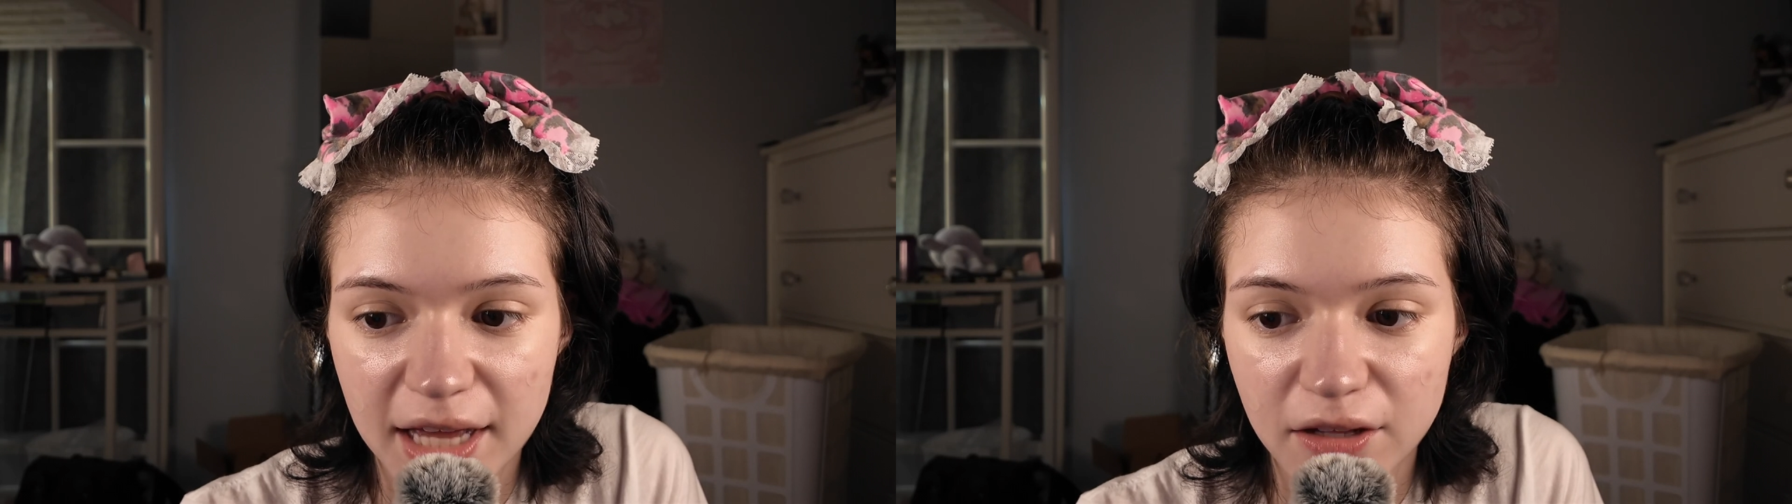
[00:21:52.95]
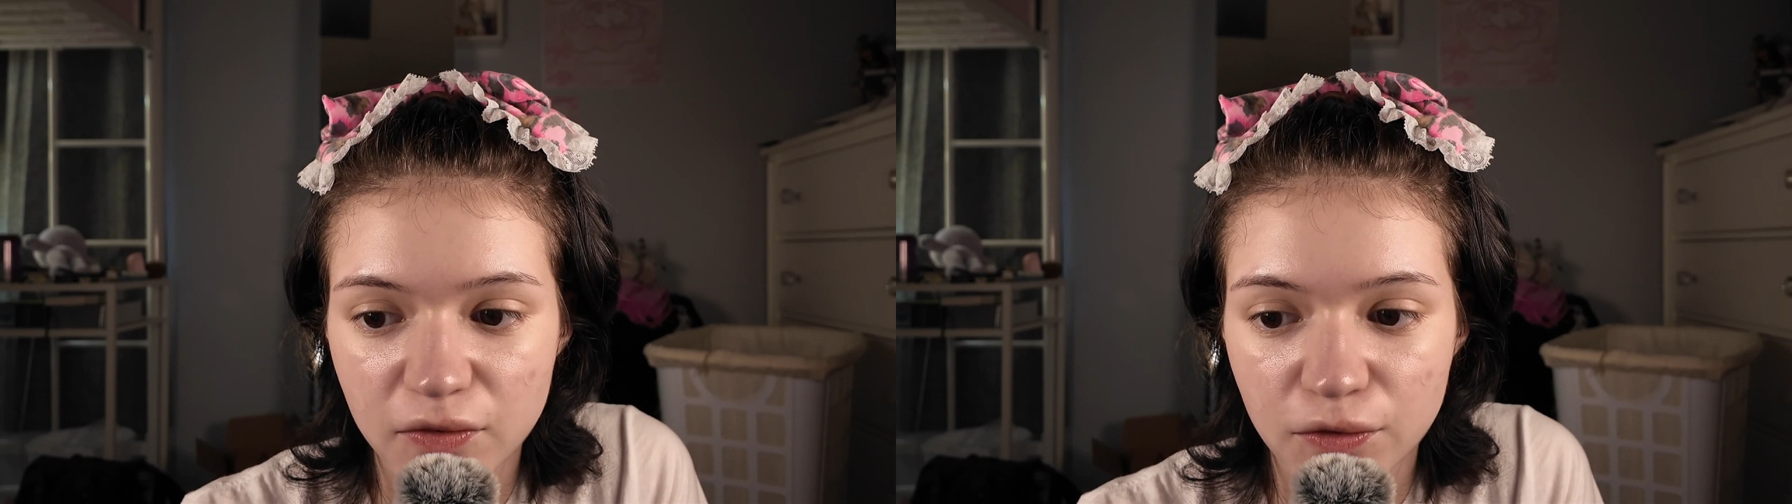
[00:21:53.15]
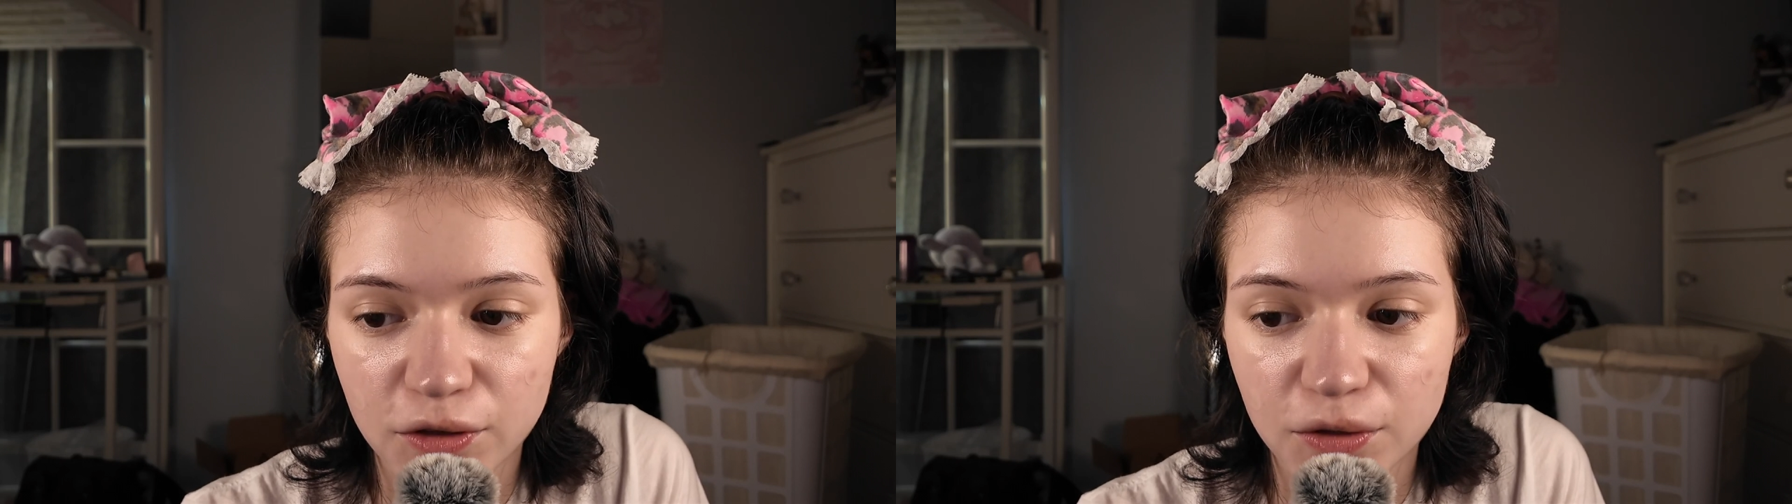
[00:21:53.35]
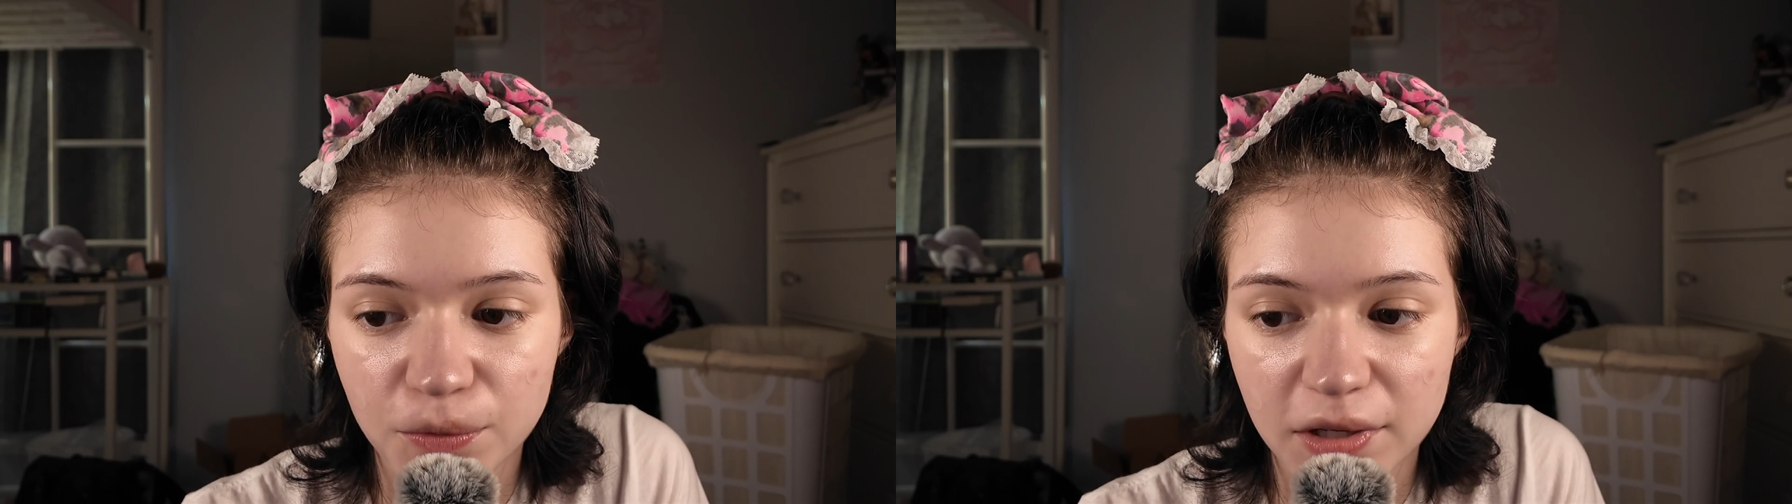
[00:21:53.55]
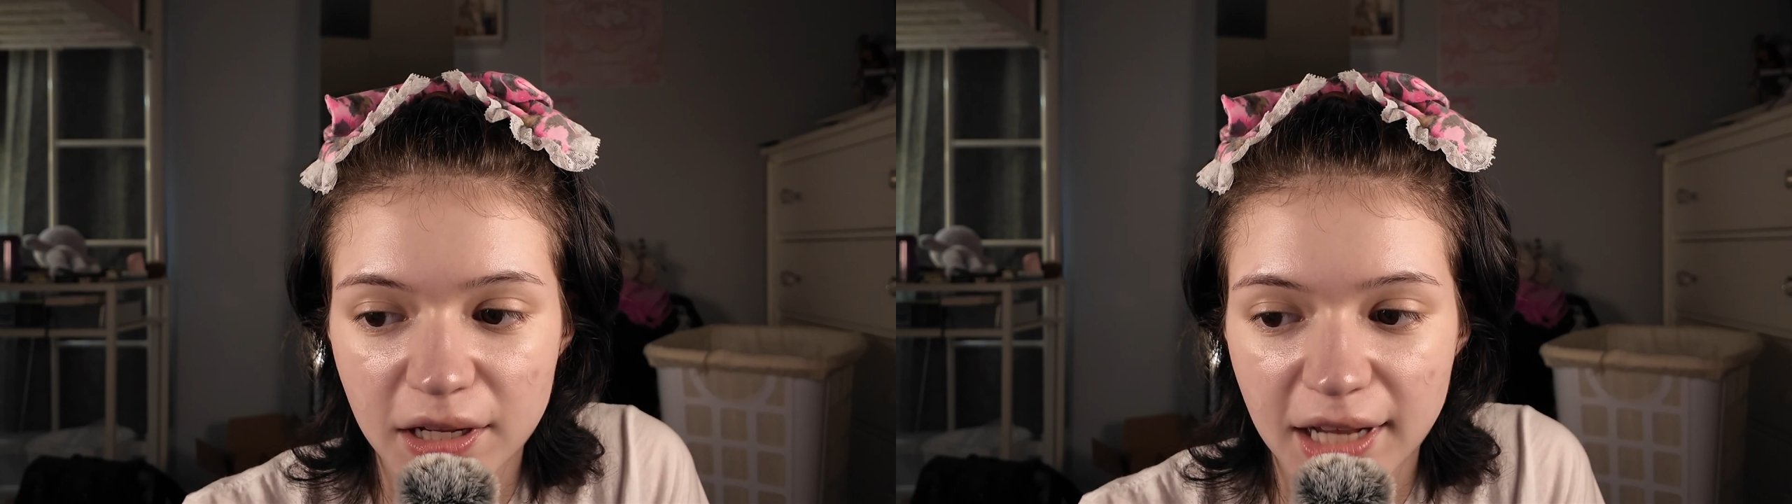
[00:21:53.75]
and the floor
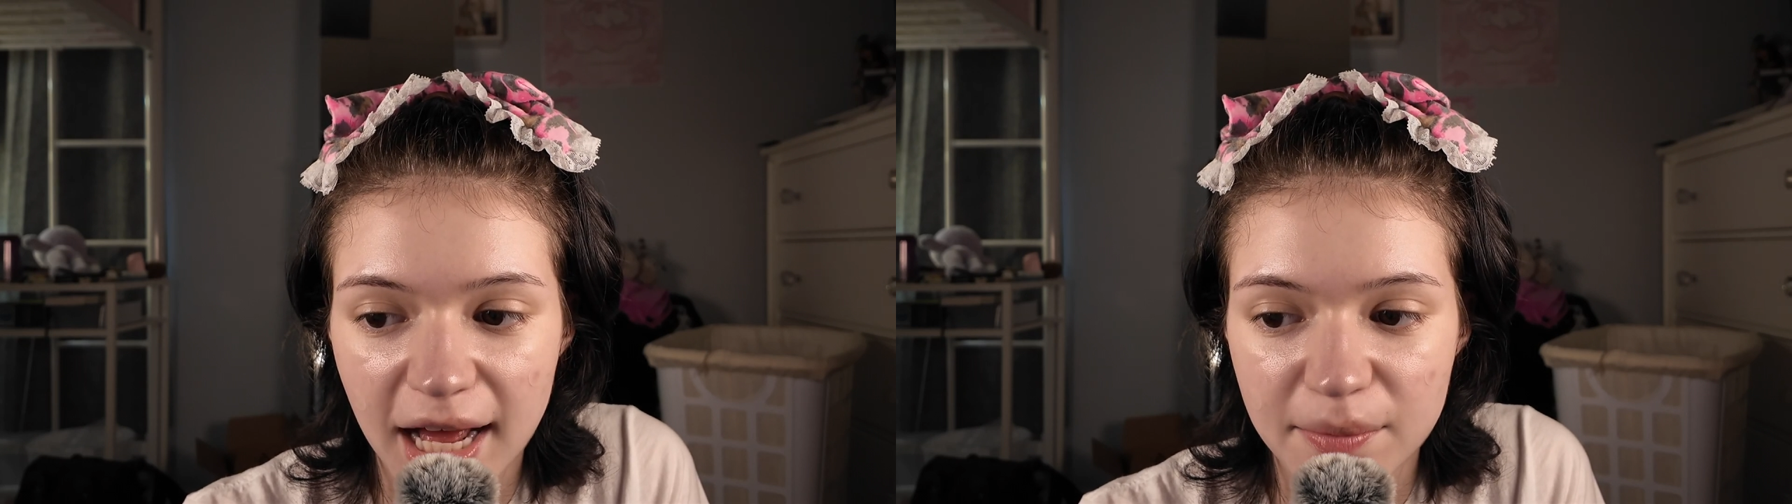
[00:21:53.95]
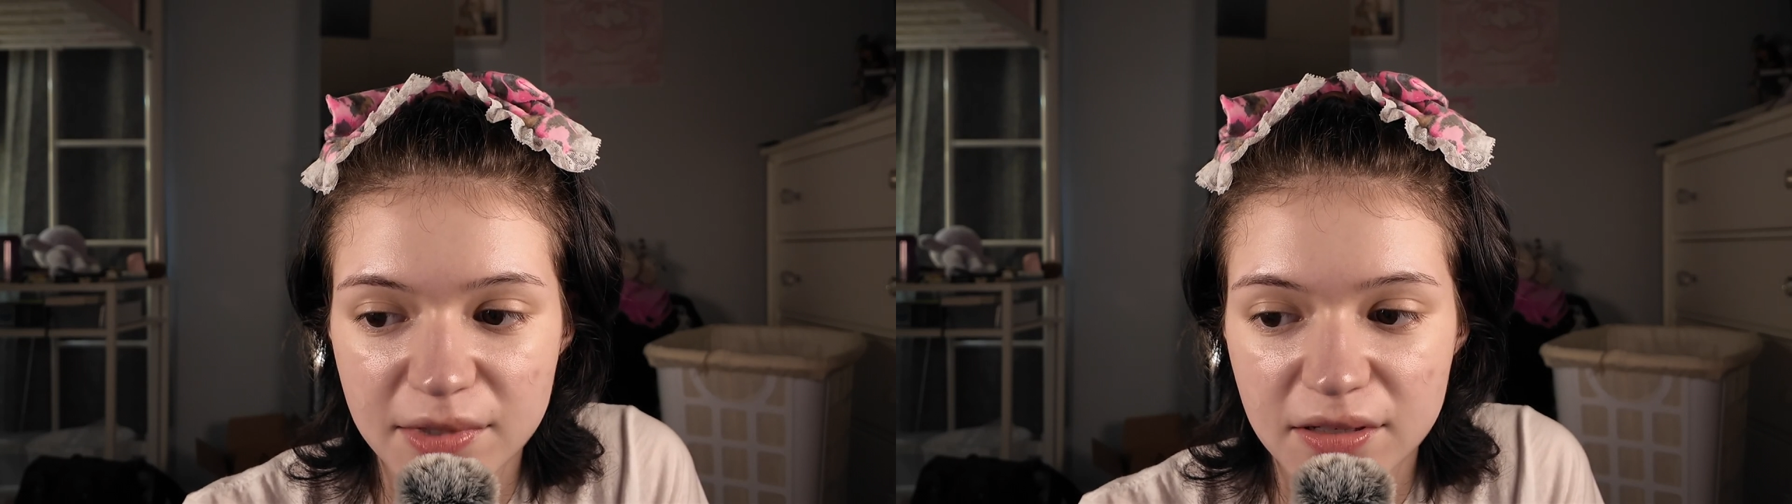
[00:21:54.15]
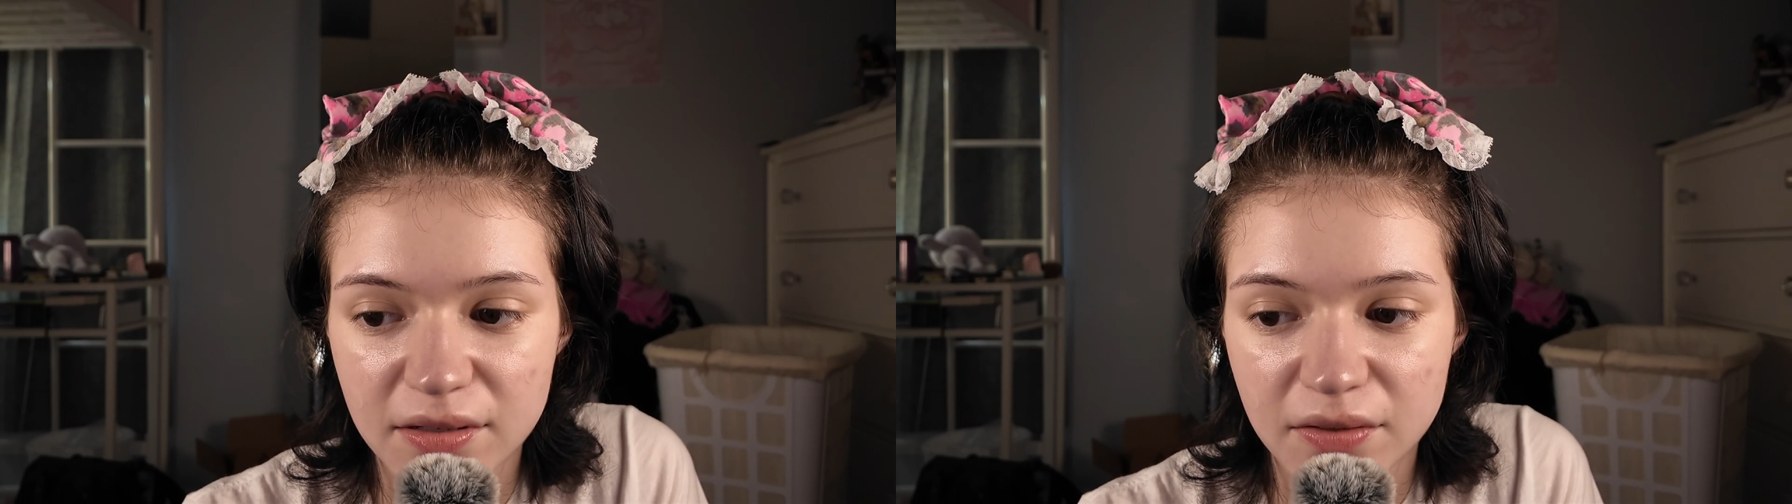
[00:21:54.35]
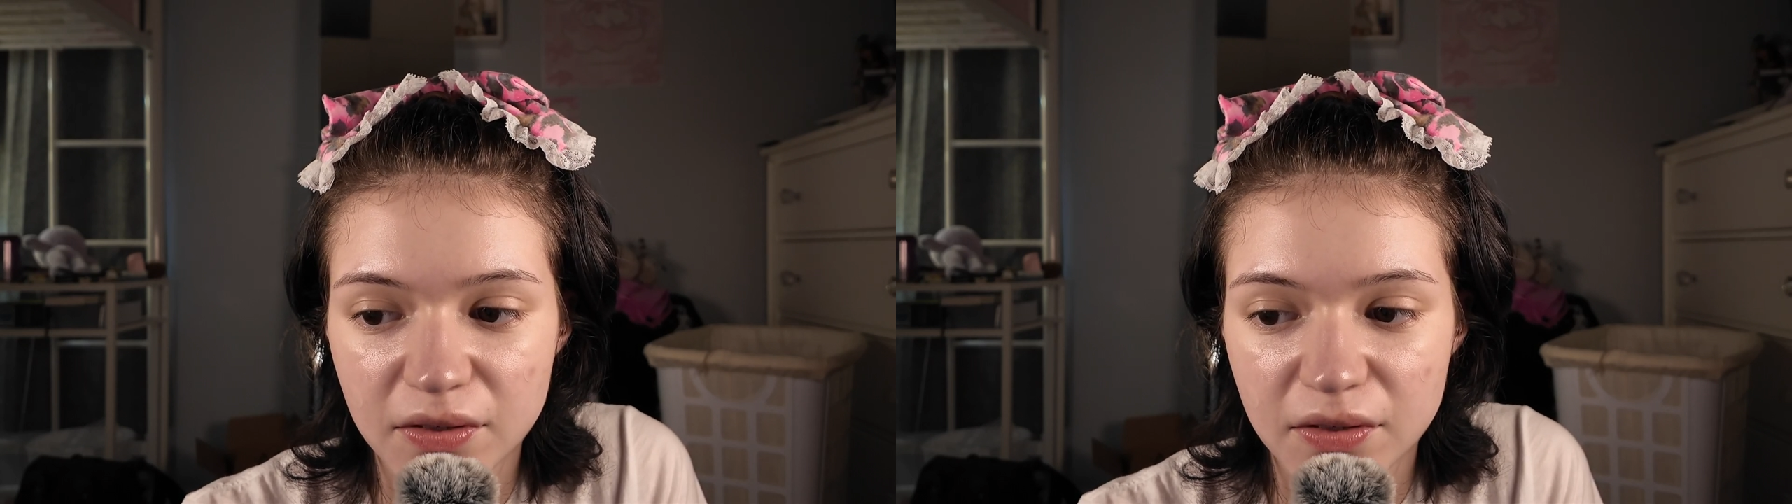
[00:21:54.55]
will collapse,